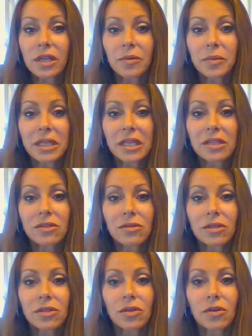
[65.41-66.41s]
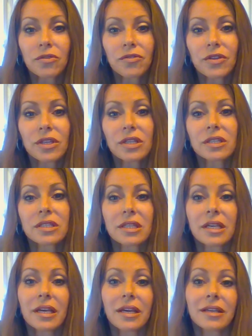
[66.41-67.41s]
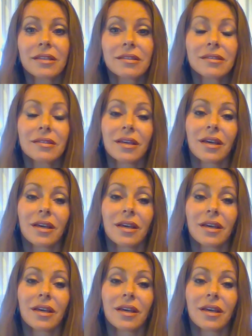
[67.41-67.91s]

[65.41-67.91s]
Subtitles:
coming into the surface, and